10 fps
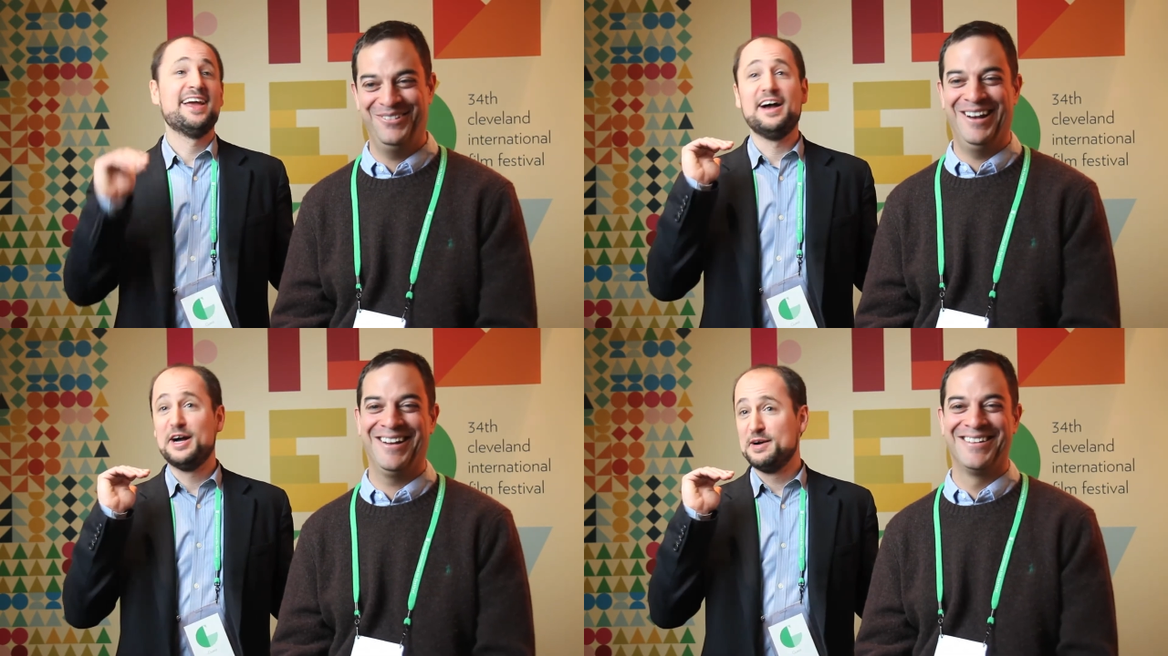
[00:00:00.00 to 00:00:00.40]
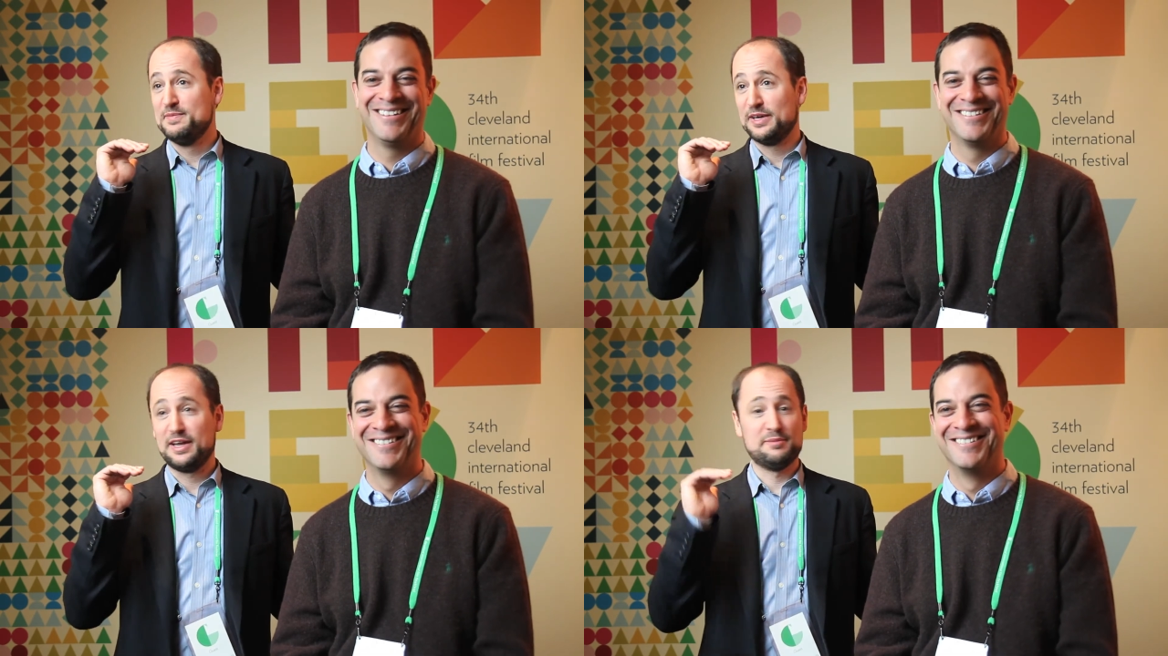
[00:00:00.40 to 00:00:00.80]
Speaker 1: right.
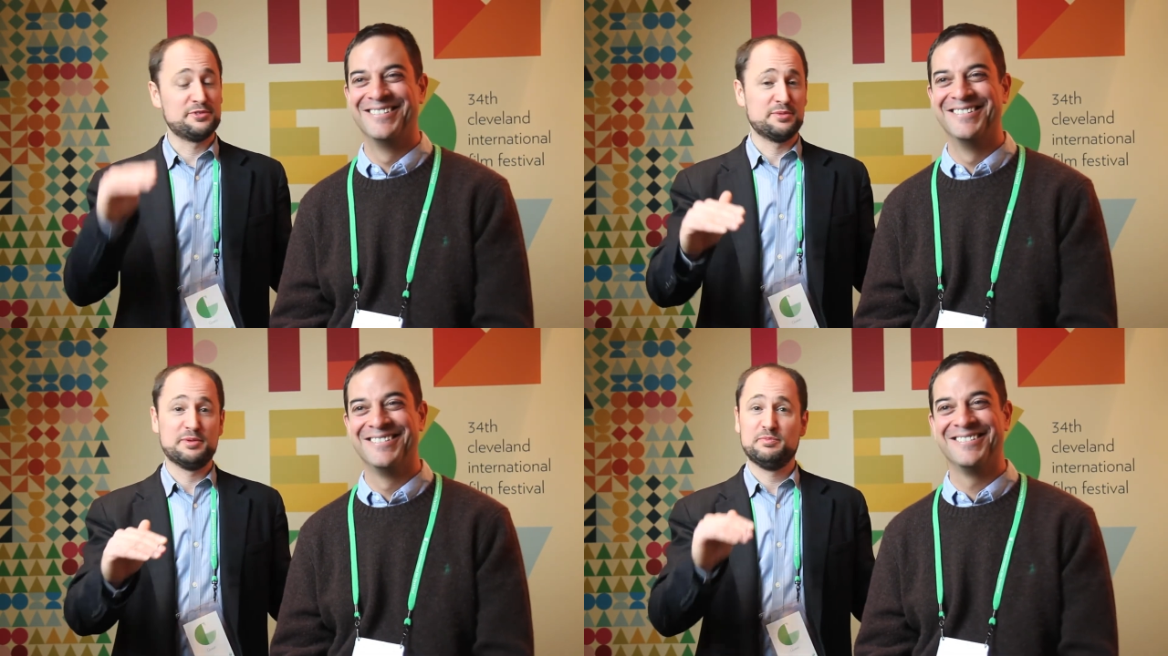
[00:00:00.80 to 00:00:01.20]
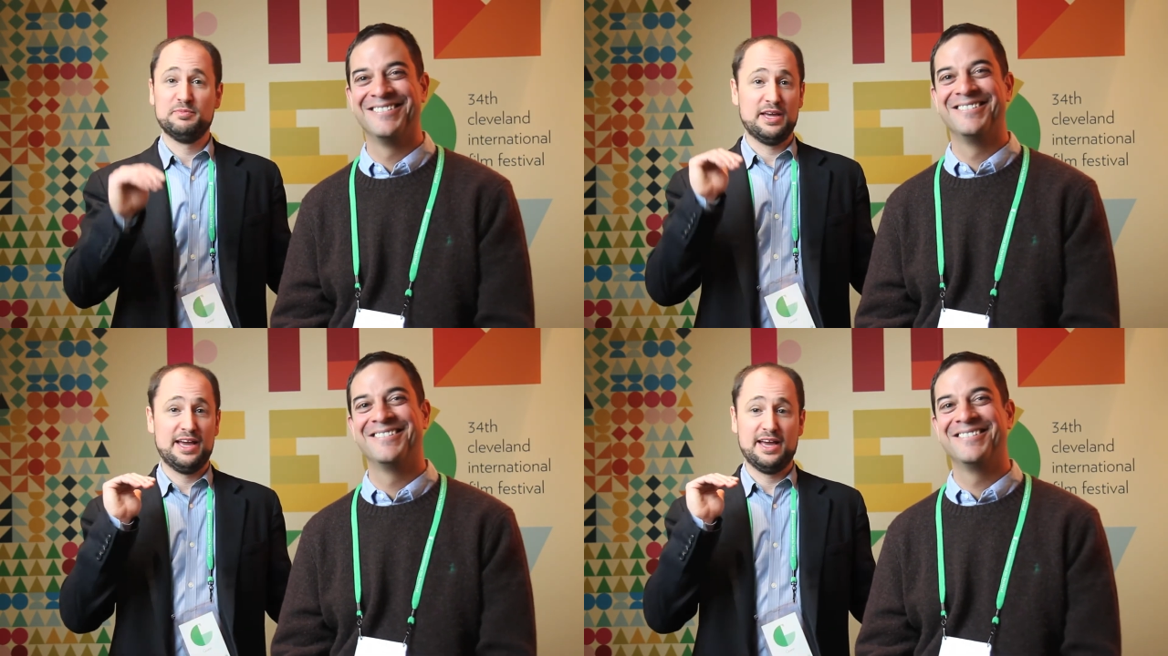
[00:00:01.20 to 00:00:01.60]
Um, comes from a,
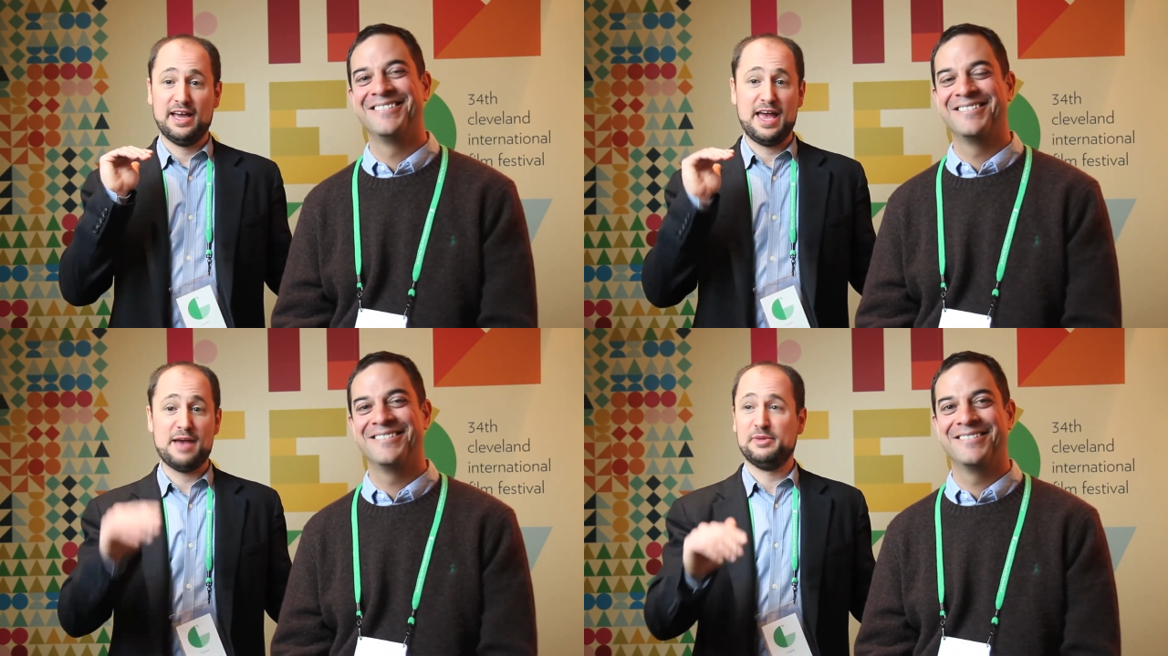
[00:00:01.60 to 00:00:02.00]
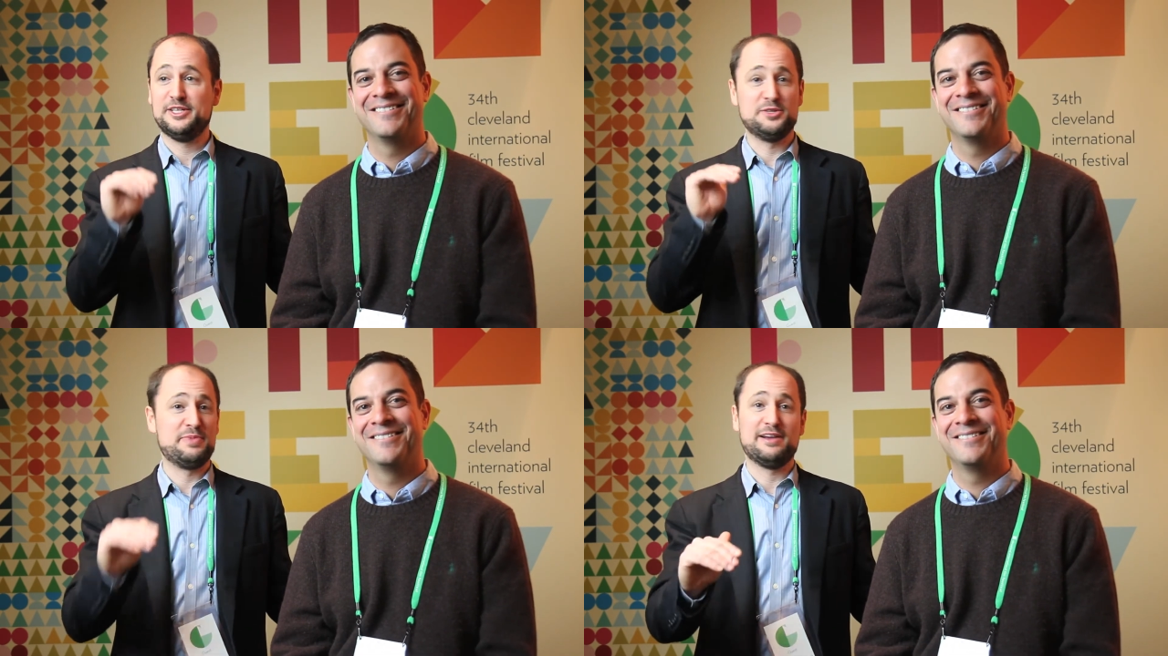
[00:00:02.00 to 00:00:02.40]
a happy
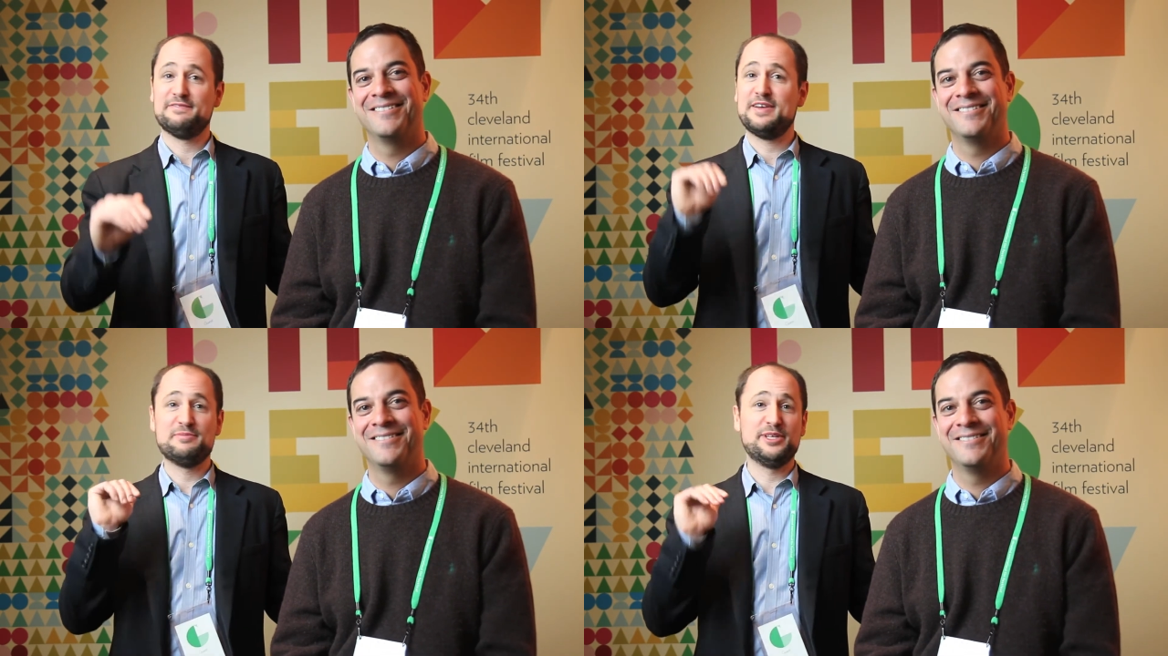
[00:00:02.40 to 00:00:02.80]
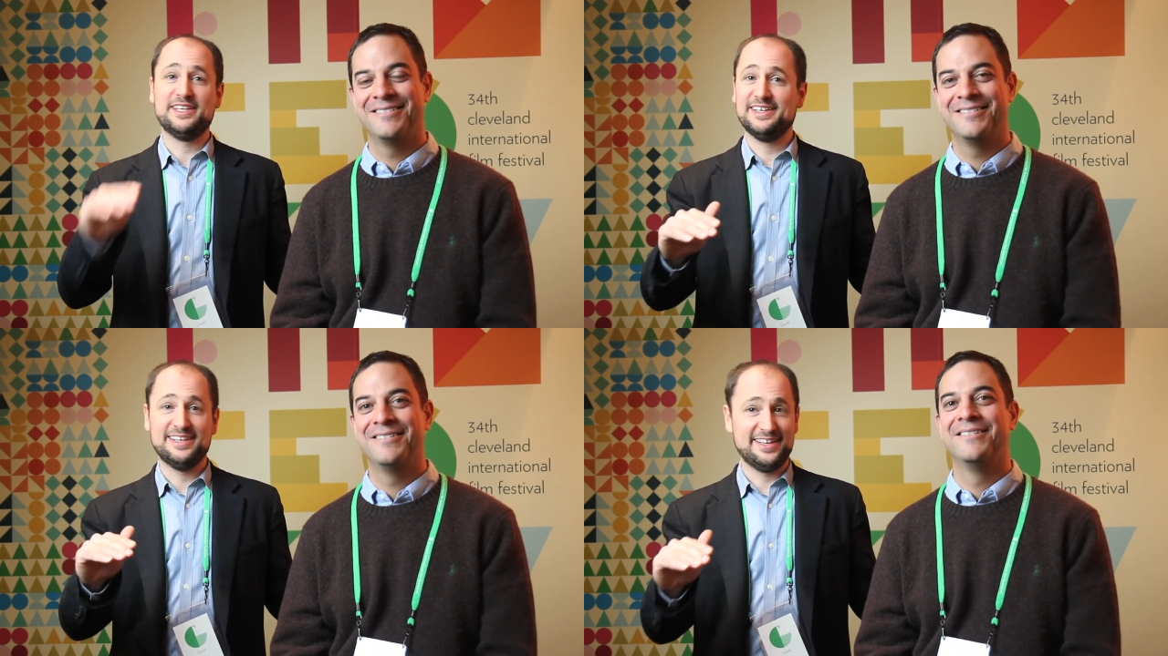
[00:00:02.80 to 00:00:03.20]
two parent
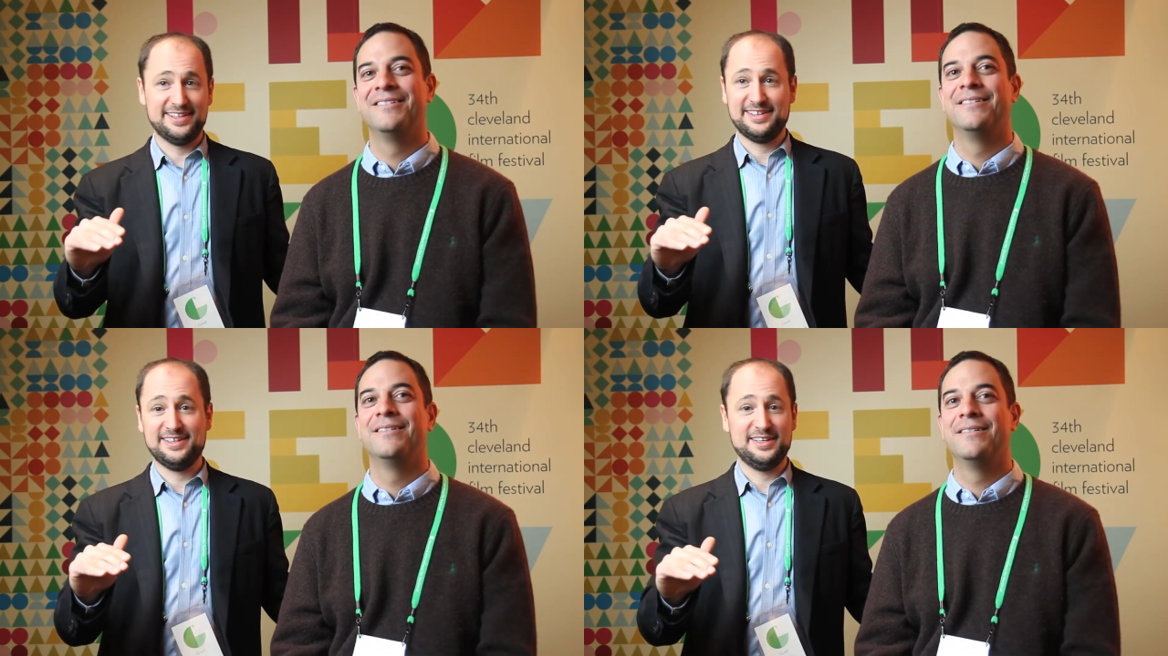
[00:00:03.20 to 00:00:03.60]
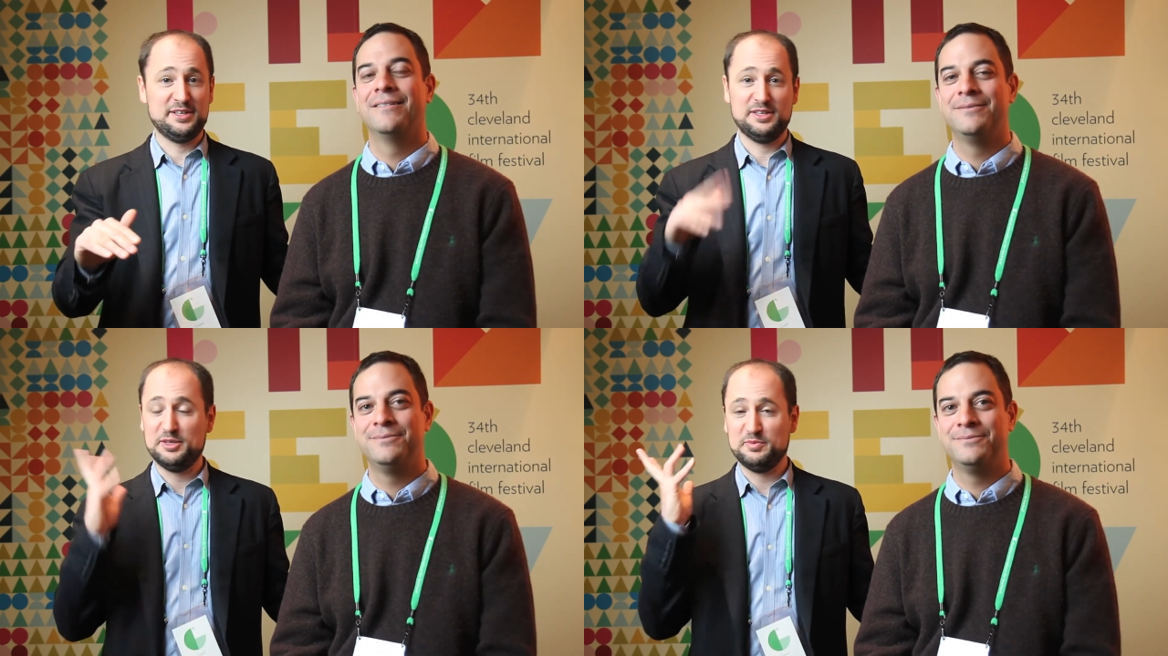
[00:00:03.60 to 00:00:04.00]
family,
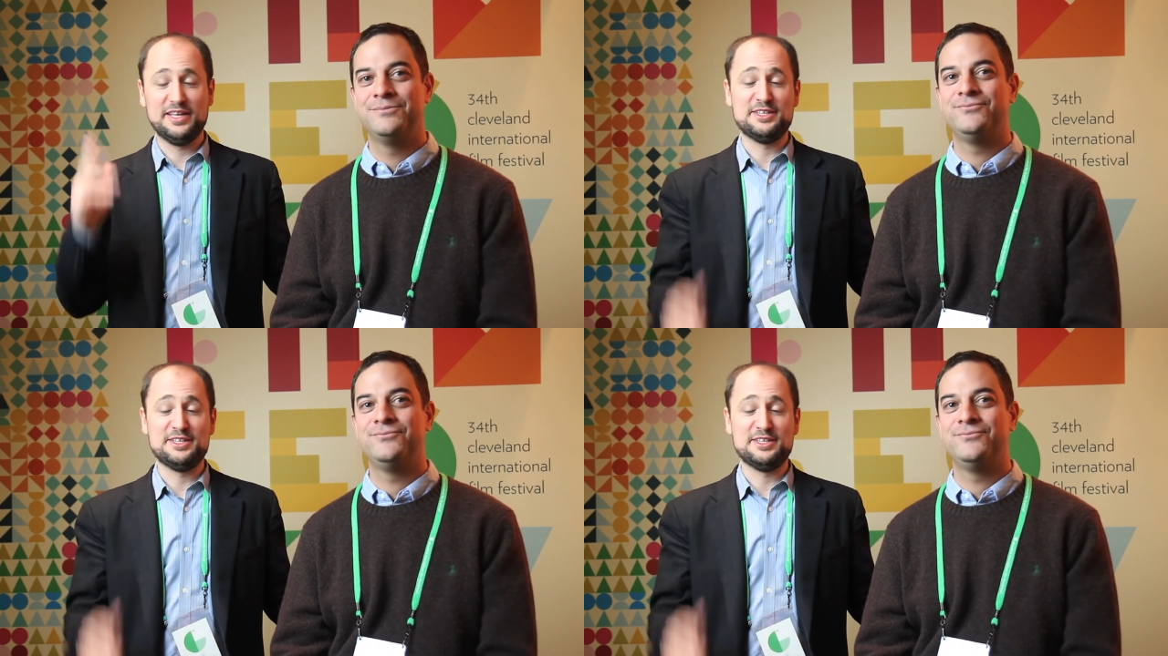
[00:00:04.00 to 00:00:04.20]
uh, you know,